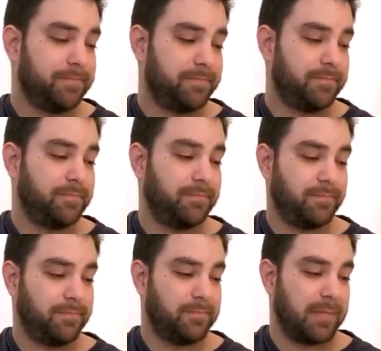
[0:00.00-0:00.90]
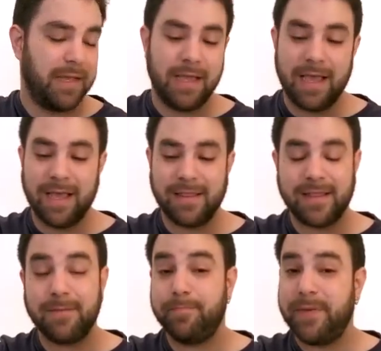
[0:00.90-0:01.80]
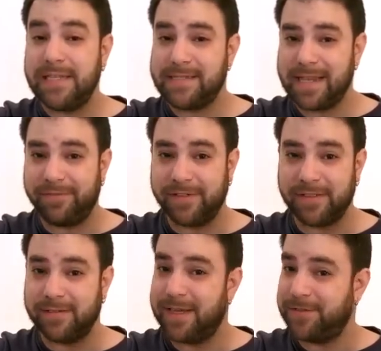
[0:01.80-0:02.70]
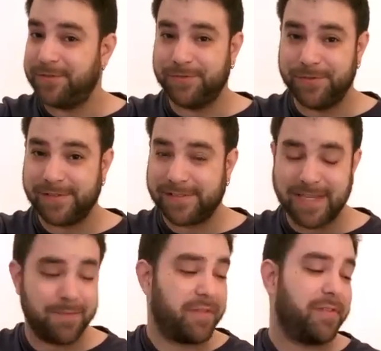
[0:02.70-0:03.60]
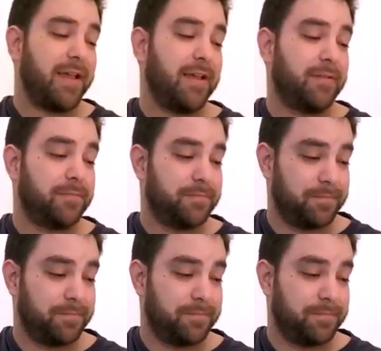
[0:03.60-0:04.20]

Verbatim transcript: And then B7, and you do the same thing.